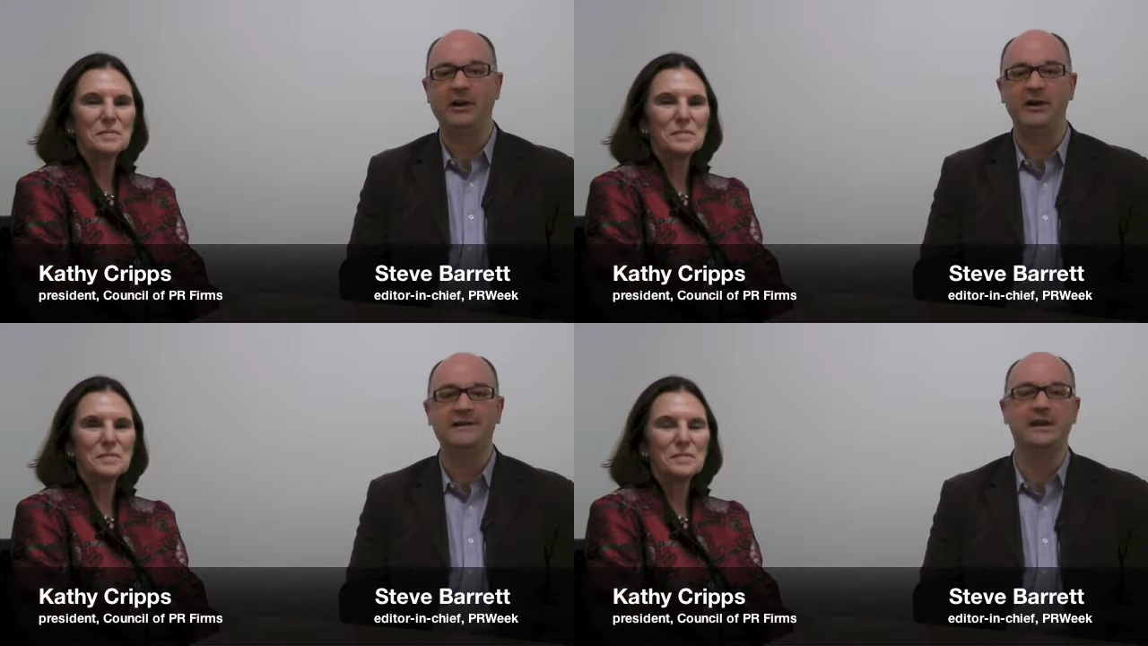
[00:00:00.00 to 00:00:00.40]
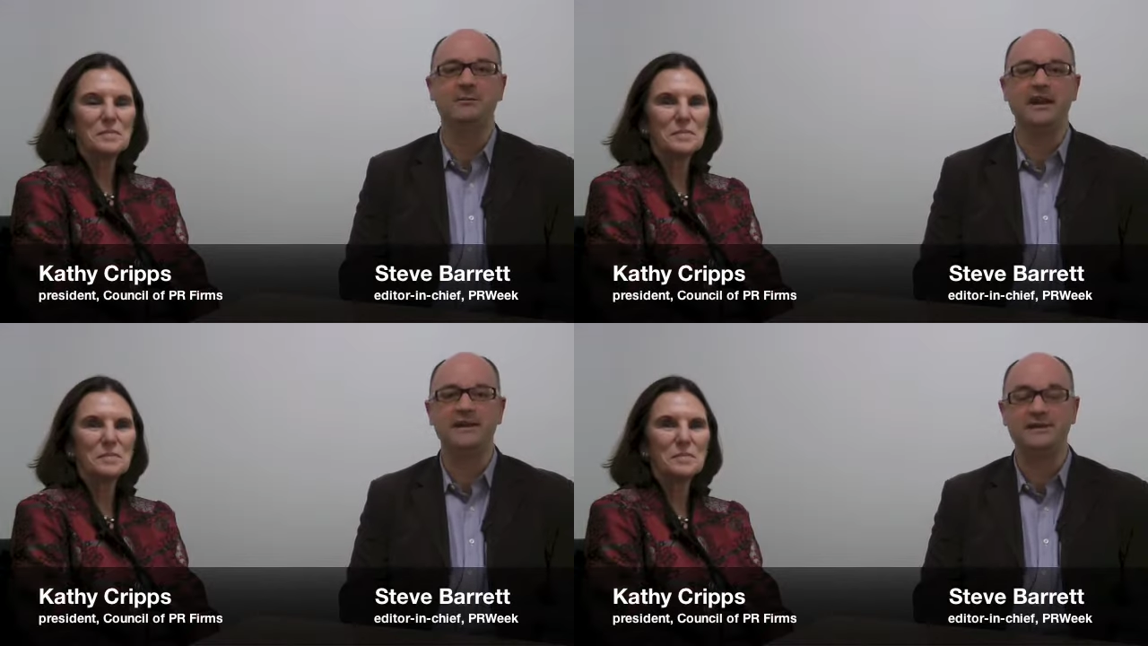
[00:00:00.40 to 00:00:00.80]
Speaker 1: Barrett. I'm
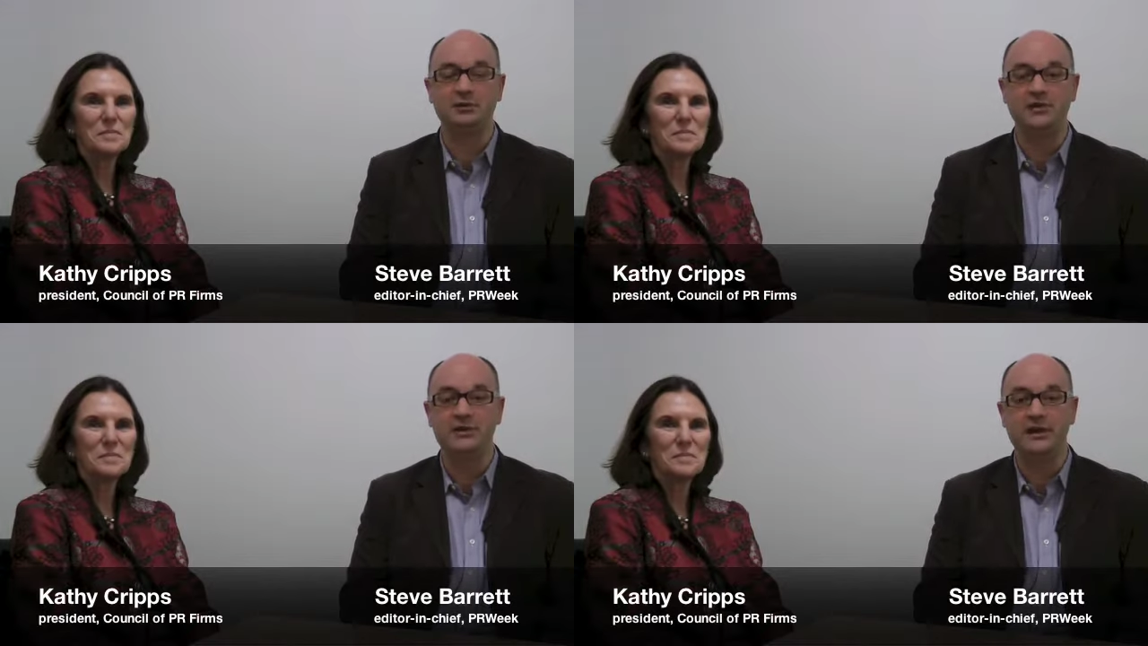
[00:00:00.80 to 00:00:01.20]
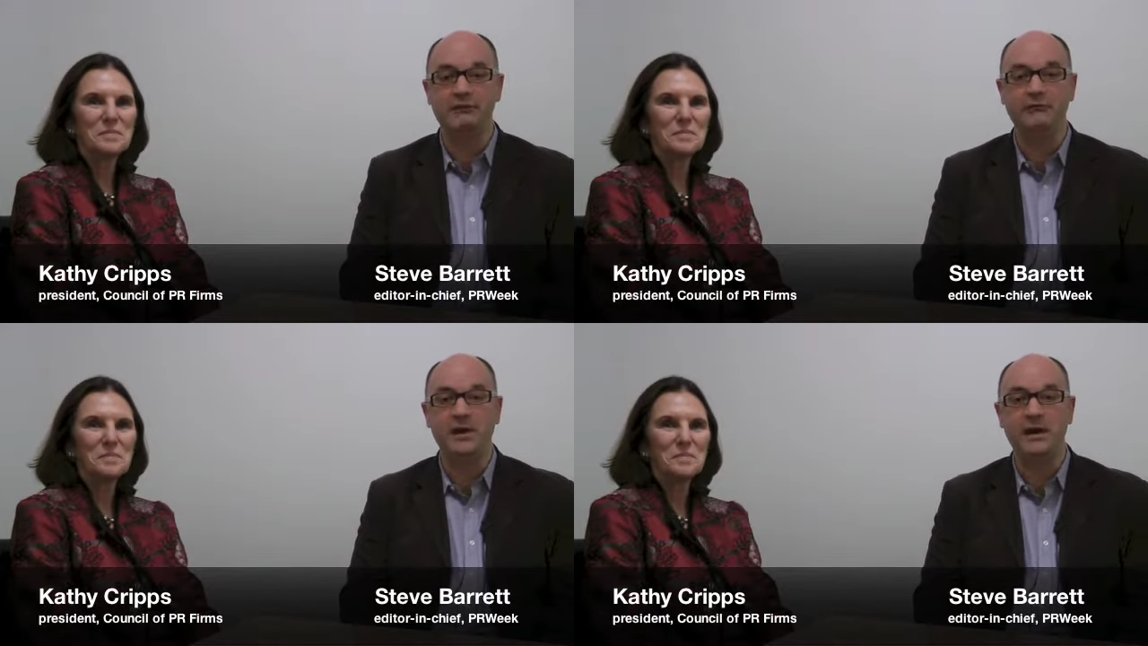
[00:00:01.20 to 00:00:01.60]
the editor-in-chief
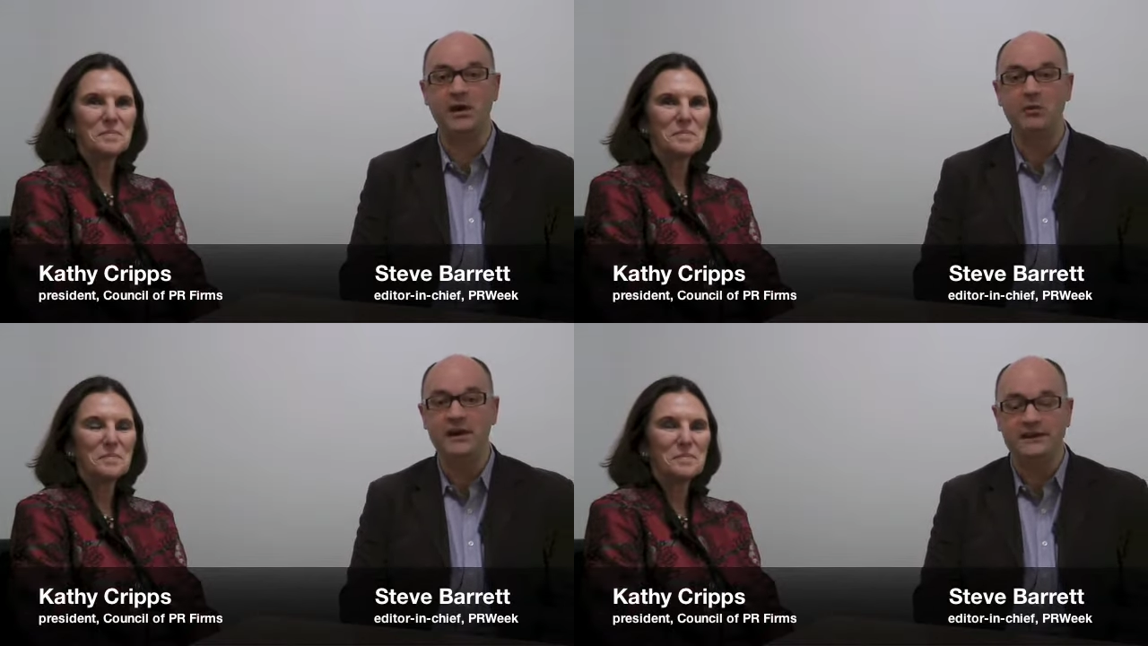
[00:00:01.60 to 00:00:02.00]
of PR Week.